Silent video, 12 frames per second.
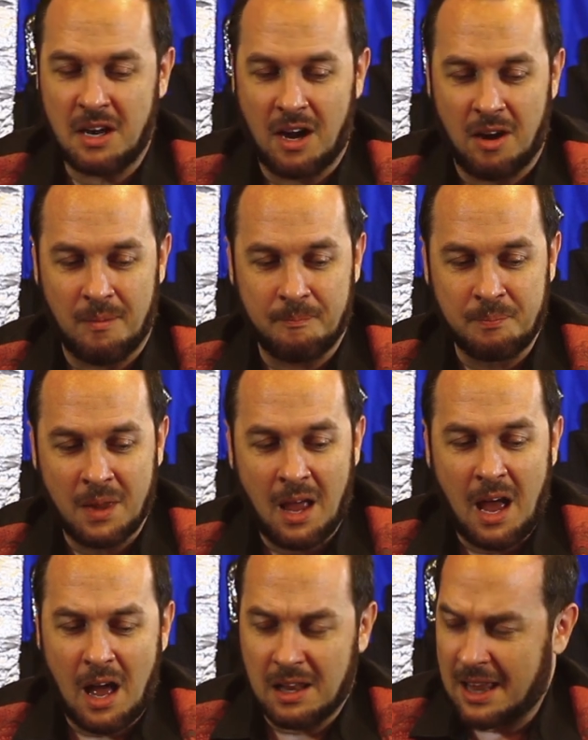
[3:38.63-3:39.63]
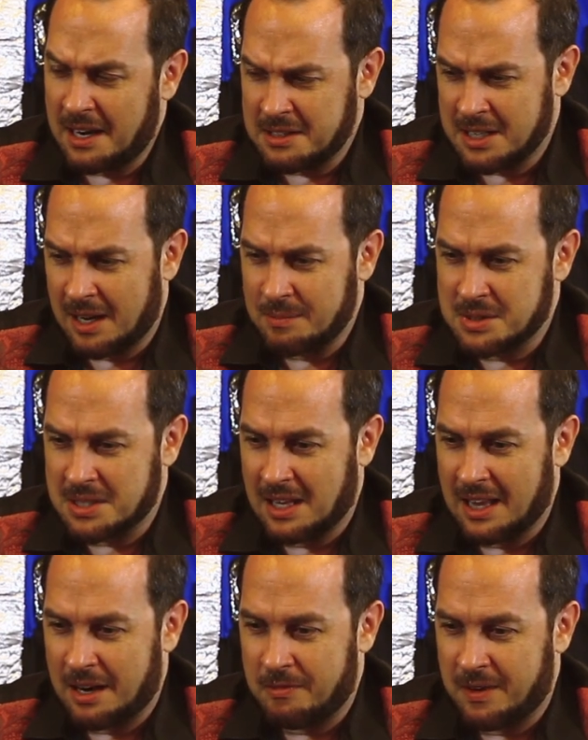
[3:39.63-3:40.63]
Um, a lot of times, a
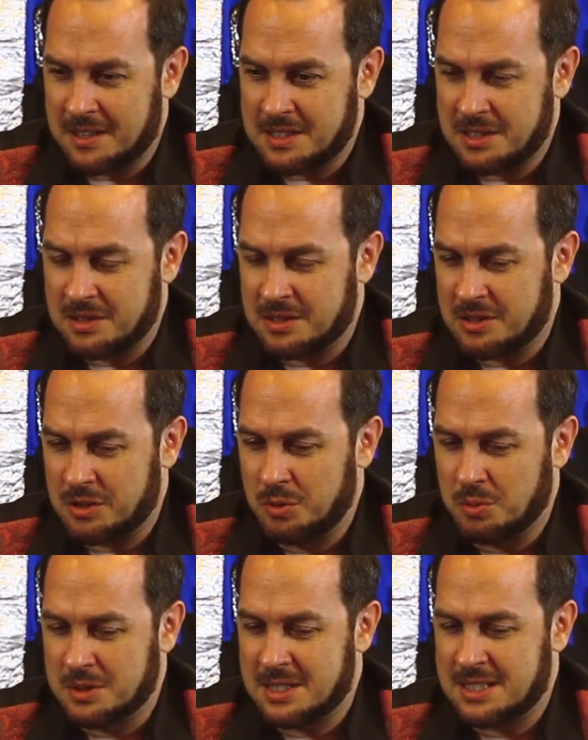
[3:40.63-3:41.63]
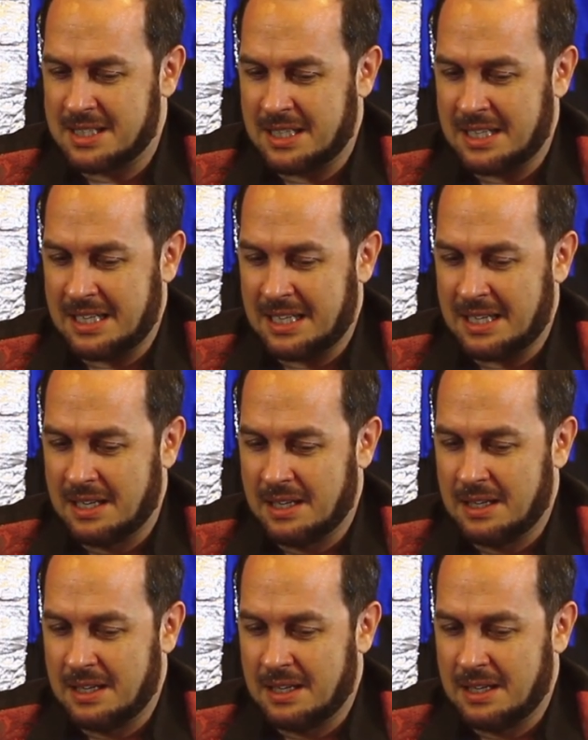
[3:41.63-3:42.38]
lot of fantasies you'll see